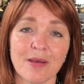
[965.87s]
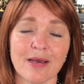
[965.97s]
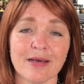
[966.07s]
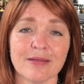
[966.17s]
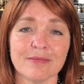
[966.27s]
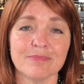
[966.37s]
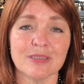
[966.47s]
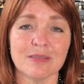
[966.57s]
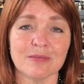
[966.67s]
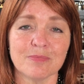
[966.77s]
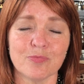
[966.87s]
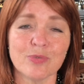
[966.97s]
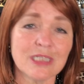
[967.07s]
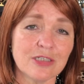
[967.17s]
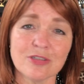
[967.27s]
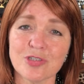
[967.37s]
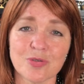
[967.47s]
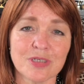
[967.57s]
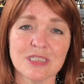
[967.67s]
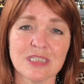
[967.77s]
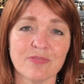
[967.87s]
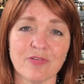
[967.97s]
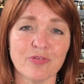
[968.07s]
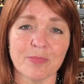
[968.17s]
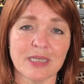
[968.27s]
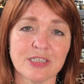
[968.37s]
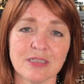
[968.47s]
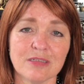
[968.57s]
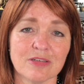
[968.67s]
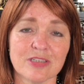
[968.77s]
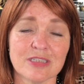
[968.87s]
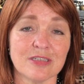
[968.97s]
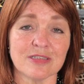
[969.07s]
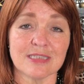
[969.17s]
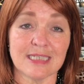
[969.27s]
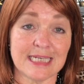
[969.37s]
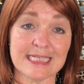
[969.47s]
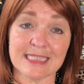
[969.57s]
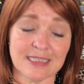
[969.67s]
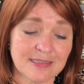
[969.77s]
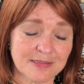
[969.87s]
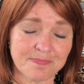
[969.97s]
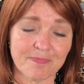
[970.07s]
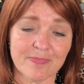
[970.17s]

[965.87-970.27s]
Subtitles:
The really good sources of information are the CDC,